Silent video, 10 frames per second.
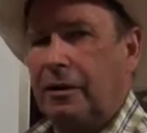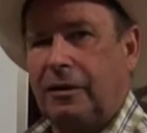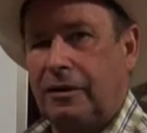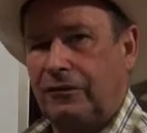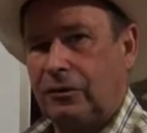
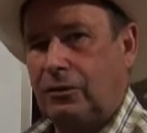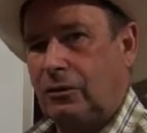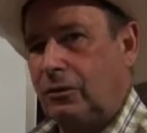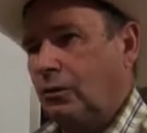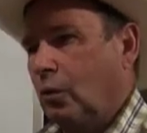If
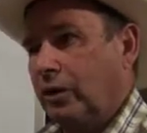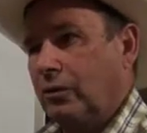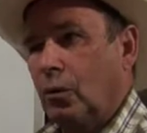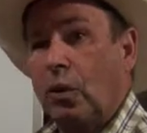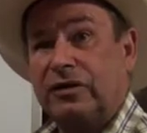you
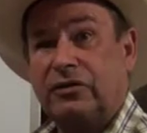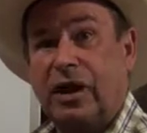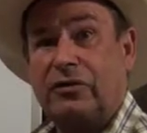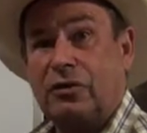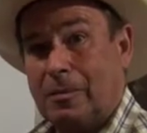went 1
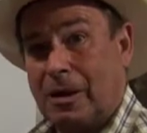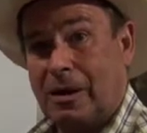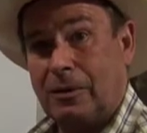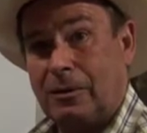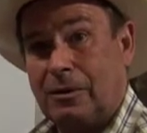statute
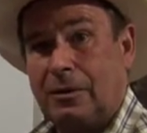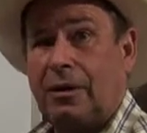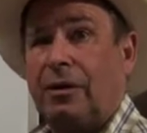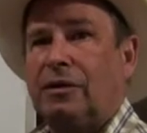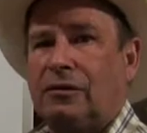mile,
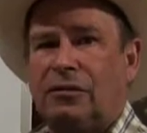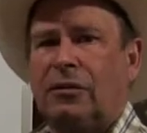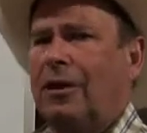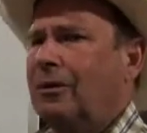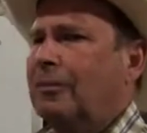you still
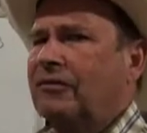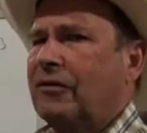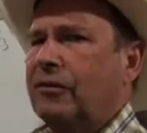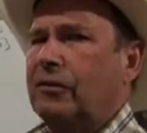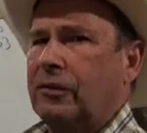got a little bit
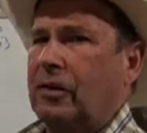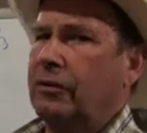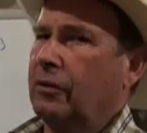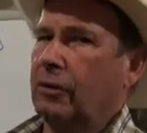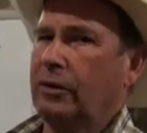further to
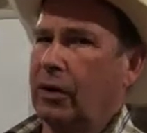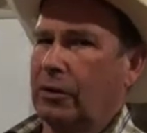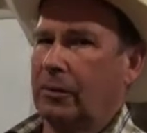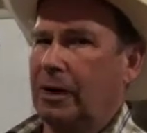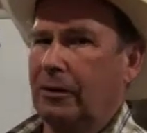go a
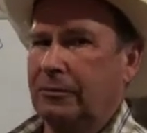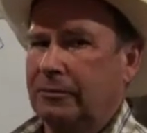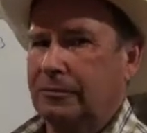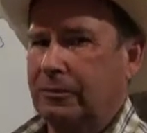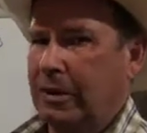nautical mile.
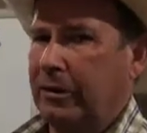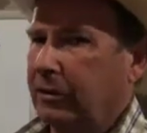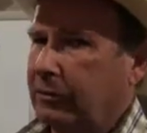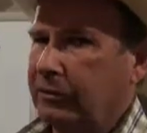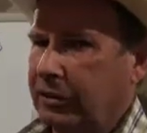About
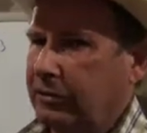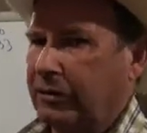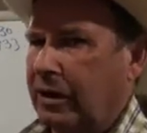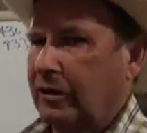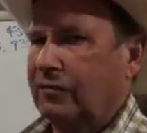another
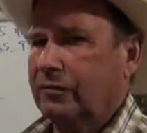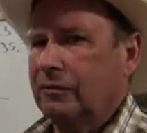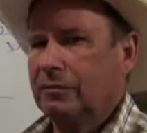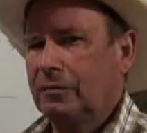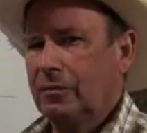
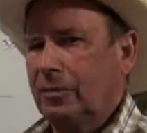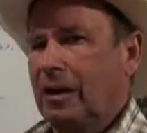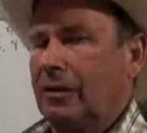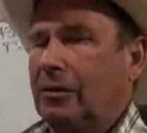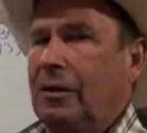1/10
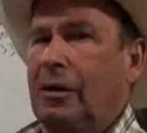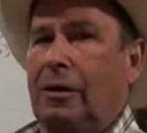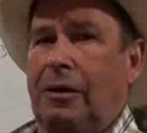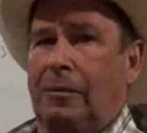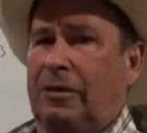mile.
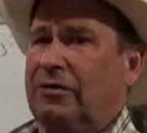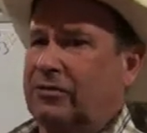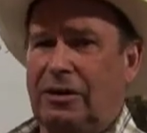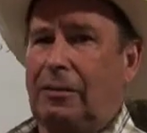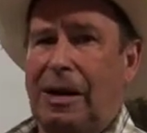But it's
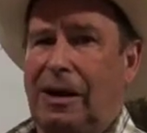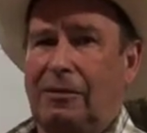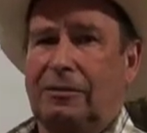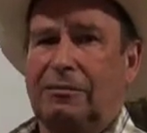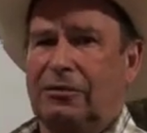still a
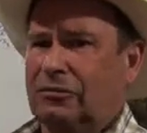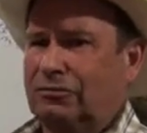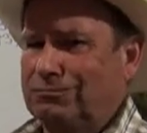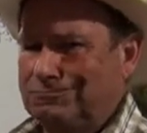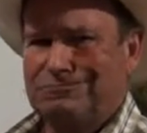mile. It's
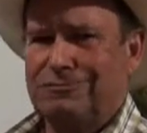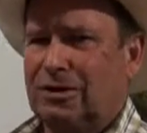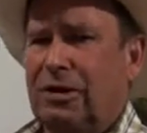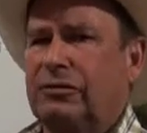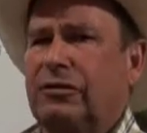
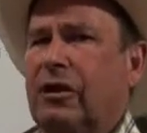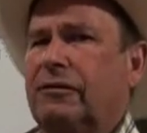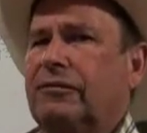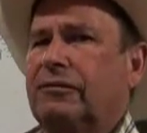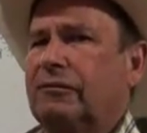close
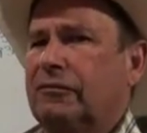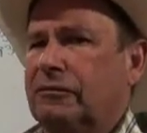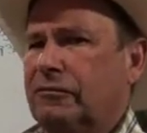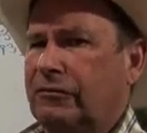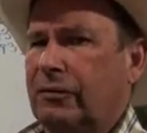enough
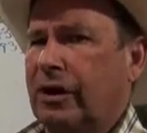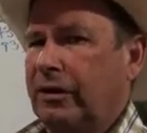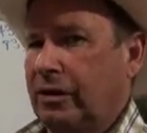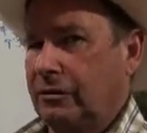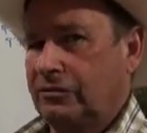for right
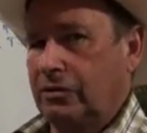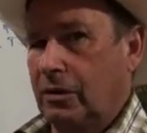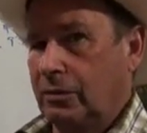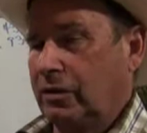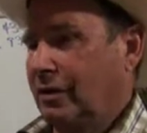now. So
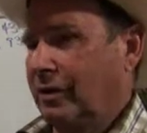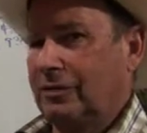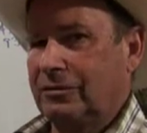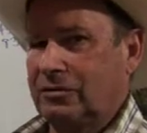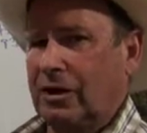don't
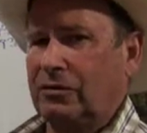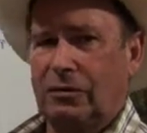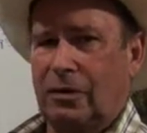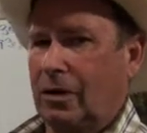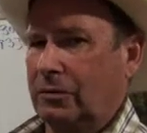let statute
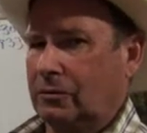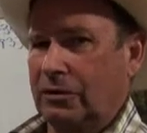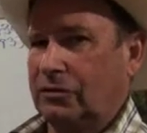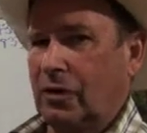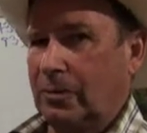and nautical
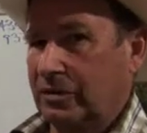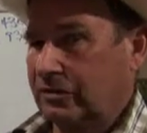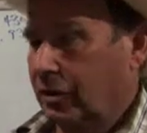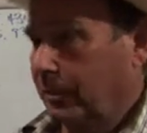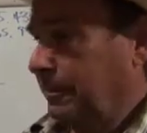get y'all
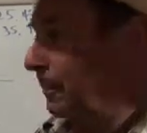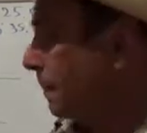messed up.